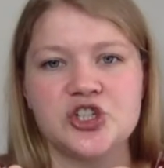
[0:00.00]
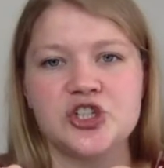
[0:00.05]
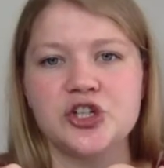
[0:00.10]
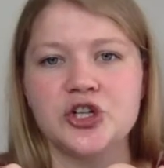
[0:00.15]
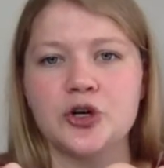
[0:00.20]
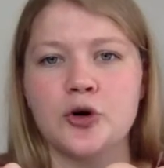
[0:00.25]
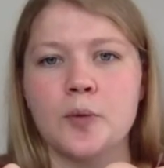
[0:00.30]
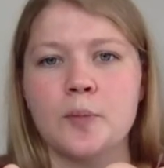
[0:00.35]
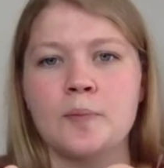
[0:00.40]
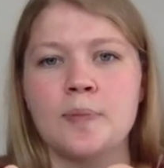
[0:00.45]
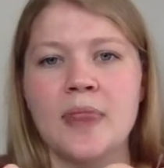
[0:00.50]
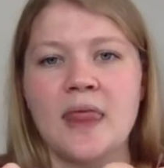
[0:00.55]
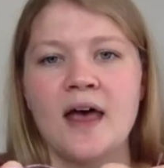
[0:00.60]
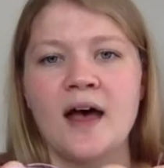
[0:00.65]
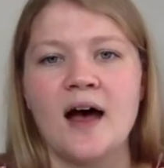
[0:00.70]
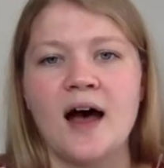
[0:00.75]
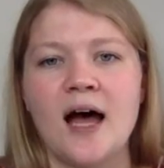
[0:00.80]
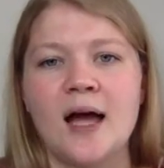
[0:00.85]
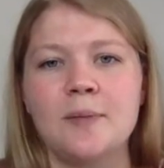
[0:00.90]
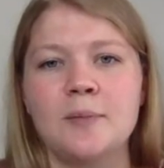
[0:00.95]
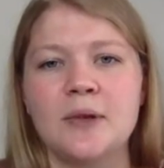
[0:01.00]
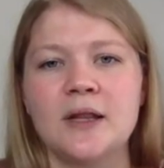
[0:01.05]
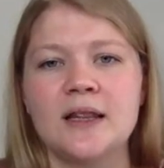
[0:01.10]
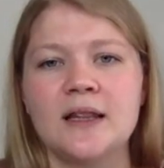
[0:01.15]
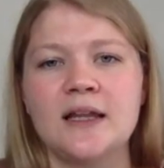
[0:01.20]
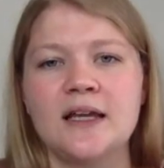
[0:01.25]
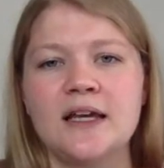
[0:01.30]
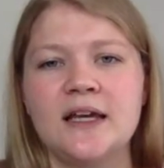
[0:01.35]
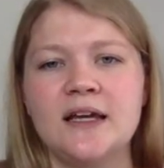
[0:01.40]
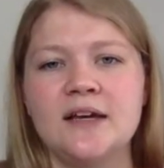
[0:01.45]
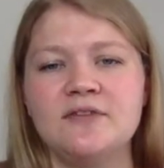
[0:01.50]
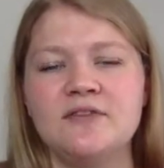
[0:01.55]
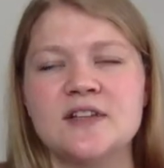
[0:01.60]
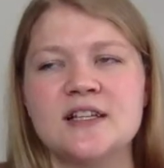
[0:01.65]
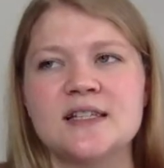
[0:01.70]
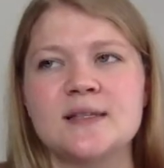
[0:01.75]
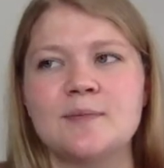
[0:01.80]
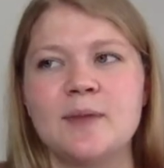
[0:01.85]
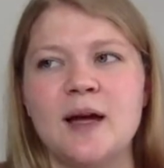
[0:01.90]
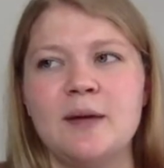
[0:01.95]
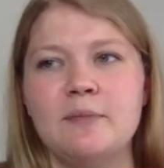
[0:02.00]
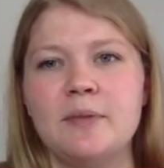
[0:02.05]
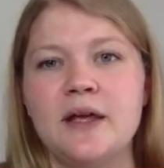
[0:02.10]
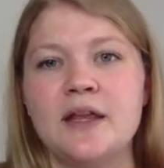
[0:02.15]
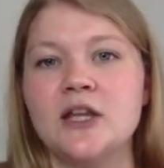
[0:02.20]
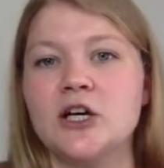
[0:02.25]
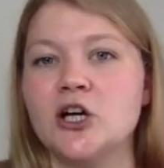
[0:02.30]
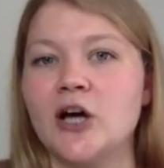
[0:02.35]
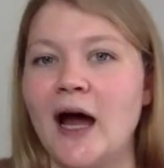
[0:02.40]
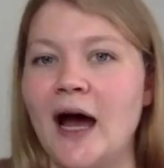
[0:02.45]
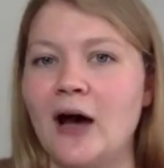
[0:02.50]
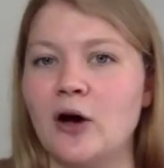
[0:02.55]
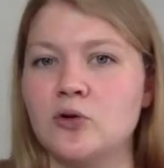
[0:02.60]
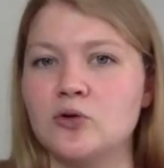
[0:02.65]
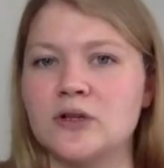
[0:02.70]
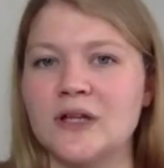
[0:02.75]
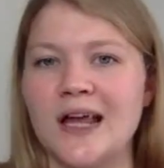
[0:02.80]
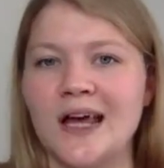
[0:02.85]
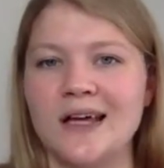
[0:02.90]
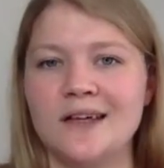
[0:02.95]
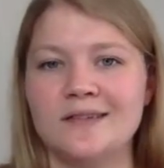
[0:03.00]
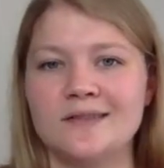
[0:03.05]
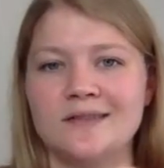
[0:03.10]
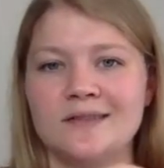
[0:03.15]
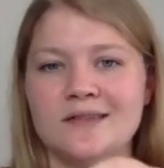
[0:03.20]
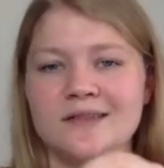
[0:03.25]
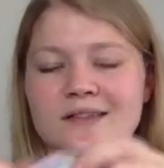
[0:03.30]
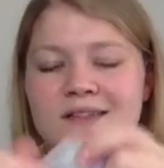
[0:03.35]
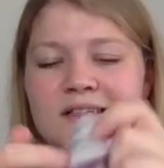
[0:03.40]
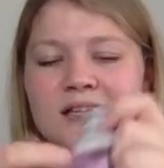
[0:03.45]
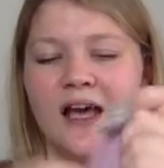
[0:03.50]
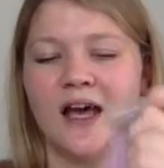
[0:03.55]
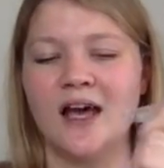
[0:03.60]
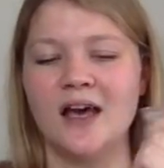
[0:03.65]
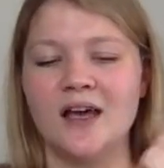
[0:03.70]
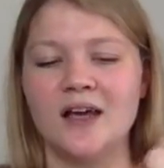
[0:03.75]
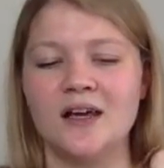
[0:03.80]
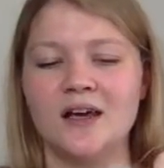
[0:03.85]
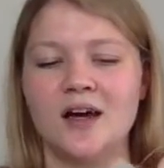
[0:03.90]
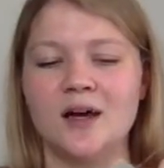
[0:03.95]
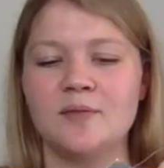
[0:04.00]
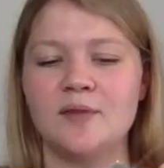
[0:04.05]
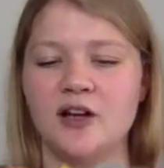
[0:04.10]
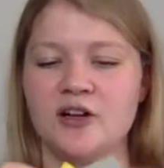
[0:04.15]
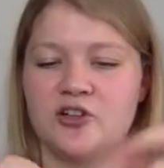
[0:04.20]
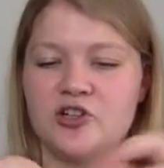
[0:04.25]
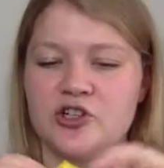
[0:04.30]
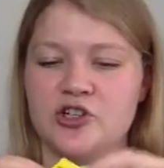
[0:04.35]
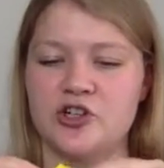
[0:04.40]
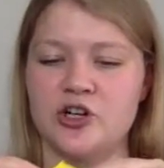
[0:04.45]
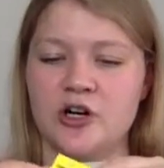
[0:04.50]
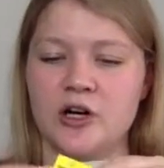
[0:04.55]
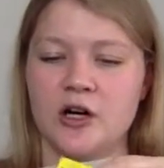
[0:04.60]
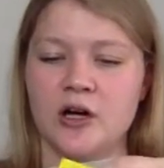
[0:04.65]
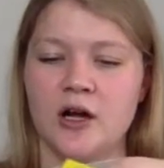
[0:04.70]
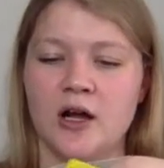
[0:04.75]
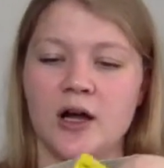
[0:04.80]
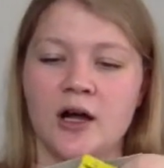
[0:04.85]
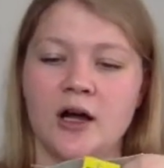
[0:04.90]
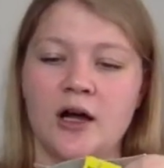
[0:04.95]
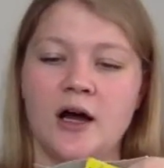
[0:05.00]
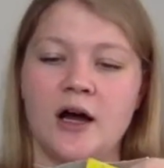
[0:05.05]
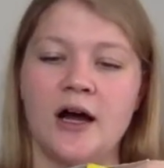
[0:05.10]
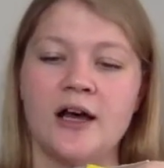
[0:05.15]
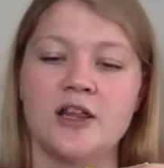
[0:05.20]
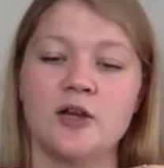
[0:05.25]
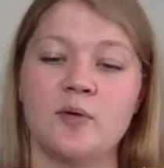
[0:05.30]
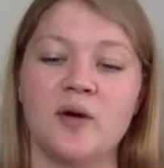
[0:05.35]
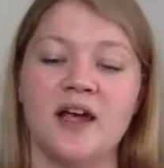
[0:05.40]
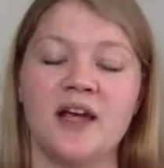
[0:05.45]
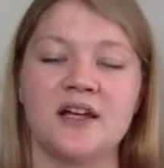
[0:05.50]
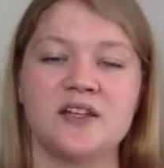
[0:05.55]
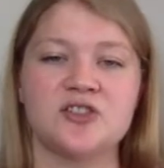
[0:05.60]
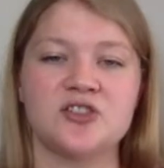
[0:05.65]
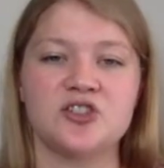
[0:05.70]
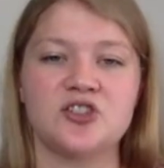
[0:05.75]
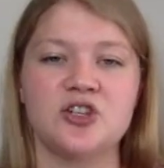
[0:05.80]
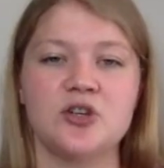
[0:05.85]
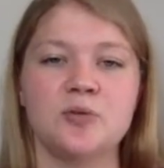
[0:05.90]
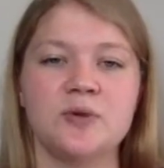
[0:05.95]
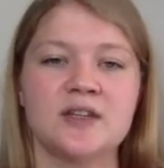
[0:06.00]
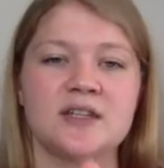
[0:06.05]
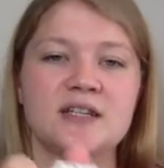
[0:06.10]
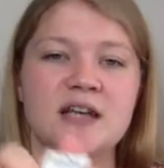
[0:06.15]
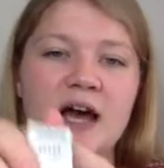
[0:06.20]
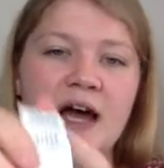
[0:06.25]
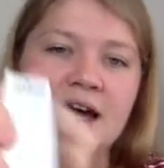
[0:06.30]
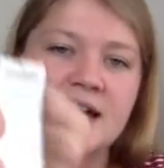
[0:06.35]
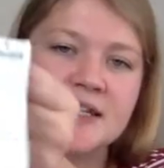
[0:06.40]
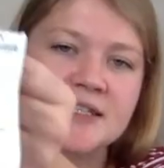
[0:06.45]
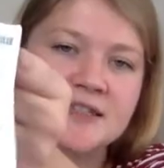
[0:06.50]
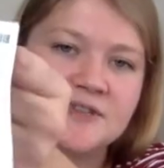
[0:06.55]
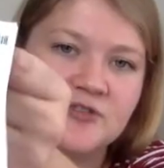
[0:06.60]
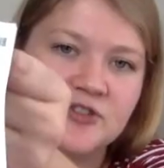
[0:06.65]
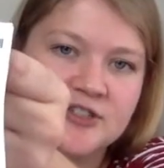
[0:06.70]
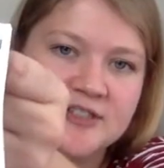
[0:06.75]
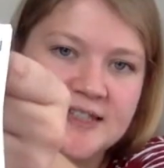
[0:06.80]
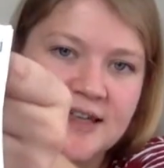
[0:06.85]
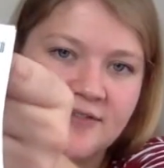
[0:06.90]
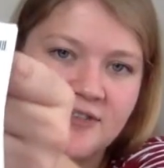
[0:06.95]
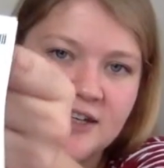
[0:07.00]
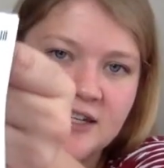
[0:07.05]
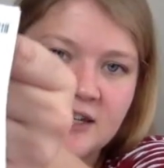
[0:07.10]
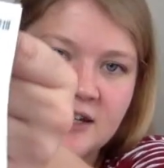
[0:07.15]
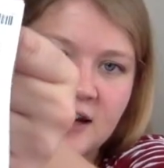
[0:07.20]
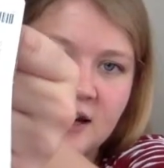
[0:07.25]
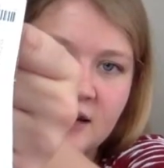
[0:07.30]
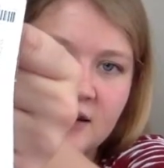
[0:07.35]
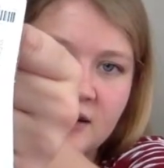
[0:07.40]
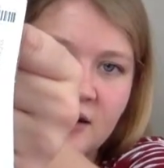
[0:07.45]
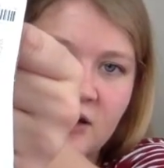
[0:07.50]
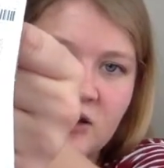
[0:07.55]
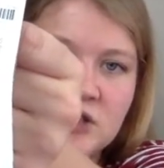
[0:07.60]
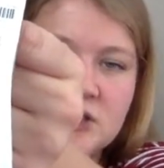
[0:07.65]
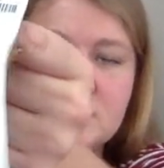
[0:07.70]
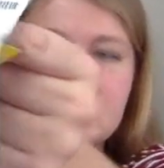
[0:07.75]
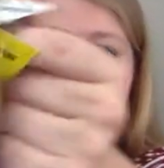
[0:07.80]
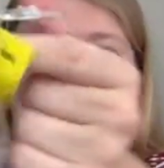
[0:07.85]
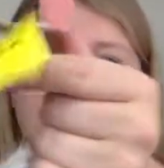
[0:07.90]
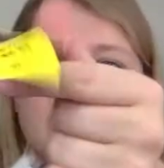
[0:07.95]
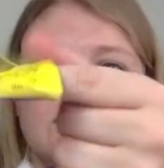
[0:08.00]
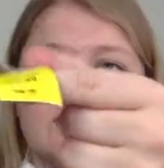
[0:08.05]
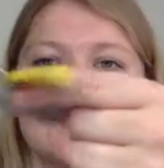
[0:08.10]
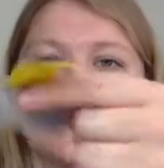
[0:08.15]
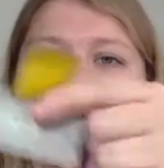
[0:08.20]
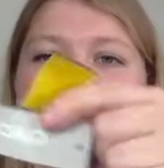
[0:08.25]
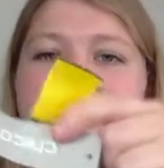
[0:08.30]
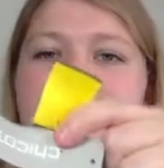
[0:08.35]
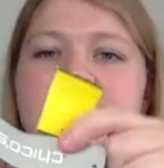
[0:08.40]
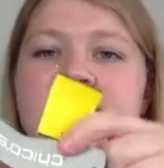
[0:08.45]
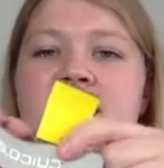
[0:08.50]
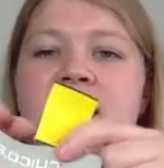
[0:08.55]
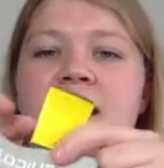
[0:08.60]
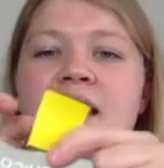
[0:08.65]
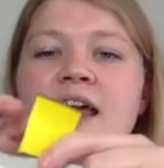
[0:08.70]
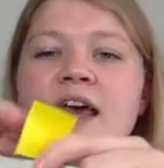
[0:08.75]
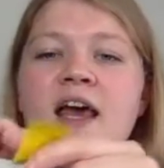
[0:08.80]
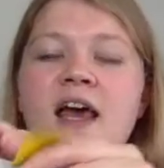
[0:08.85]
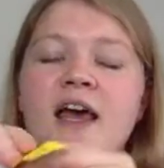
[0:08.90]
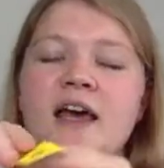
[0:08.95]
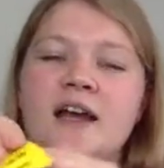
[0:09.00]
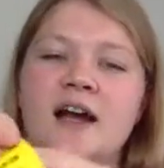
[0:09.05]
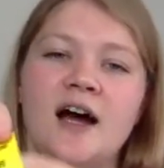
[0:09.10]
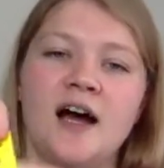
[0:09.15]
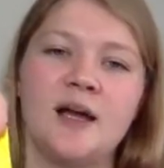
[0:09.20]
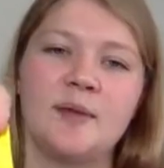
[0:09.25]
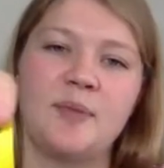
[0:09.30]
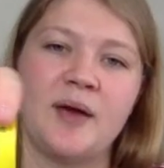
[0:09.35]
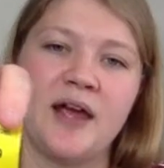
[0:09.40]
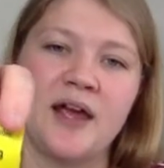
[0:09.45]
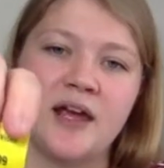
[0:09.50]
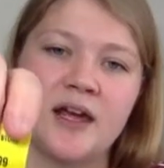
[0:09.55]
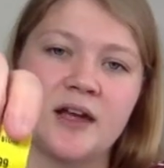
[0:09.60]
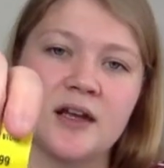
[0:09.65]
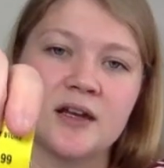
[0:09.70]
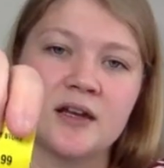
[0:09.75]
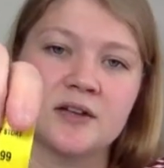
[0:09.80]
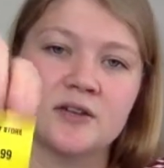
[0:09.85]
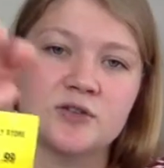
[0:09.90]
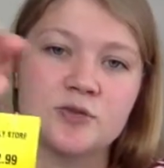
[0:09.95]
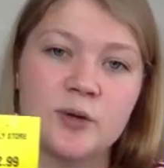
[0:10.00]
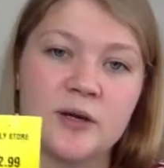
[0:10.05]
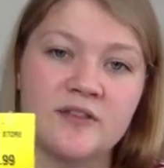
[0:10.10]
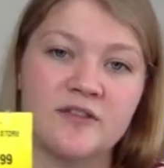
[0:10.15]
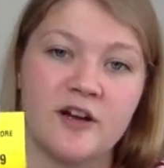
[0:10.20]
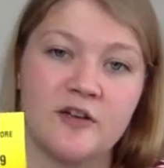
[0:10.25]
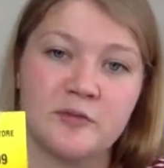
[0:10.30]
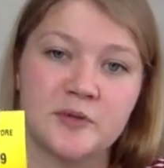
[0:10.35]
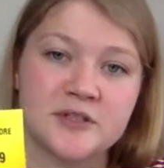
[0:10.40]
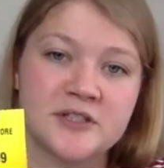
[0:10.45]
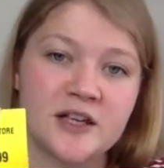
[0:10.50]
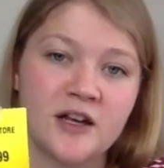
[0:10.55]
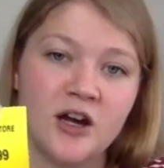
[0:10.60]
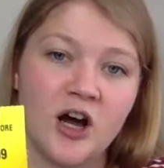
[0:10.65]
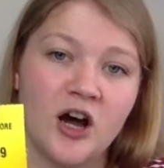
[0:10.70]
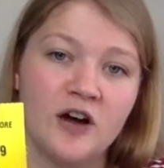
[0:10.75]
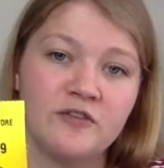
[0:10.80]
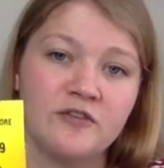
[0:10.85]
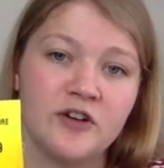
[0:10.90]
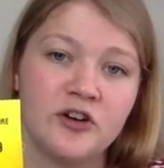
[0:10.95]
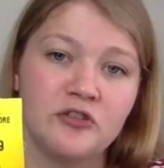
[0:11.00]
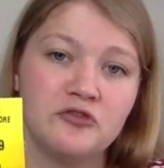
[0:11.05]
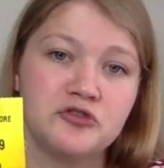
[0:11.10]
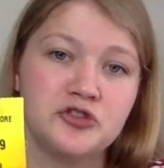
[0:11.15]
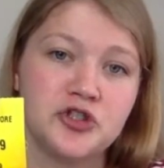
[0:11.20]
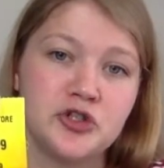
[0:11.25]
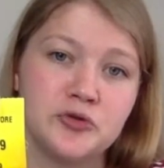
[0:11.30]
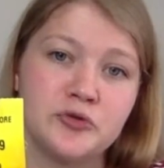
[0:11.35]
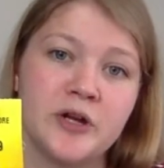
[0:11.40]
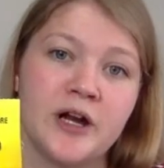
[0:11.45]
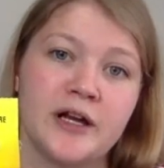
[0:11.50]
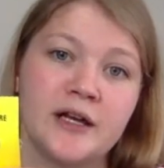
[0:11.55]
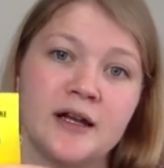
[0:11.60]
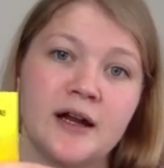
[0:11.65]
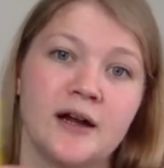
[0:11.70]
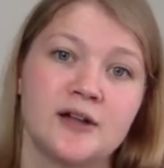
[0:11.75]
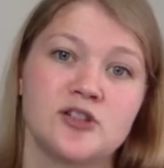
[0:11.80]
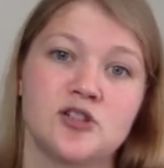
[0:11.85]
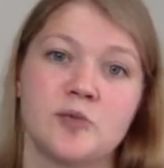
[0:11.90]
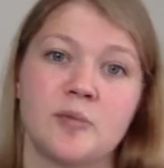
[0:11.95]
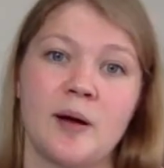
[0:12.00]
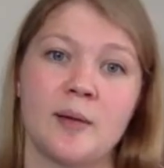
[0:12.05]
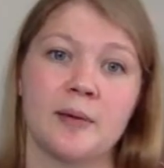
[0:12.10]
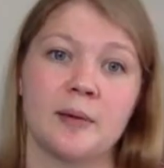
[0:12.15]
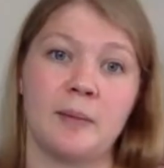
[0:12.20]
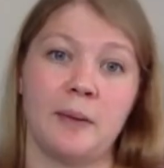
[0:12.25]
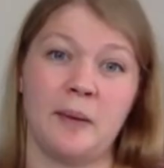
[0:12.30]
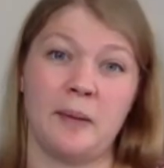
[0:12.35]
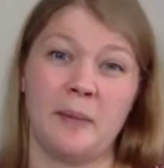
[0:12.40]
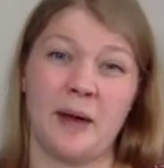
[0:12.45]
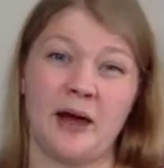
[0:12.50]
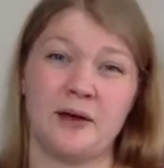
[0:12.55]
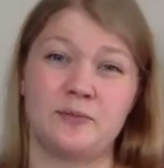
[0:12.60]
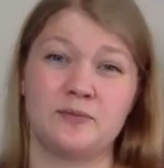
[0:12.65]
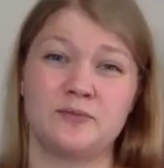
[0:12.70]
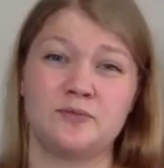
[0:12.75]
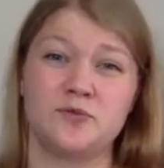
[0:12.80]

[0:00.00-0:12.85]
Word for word: 2. I believe this might be their outlet tag. I'm not sure. Either way, it's new with tags for $79.50, and I paid 25% off of $2.99, so probably about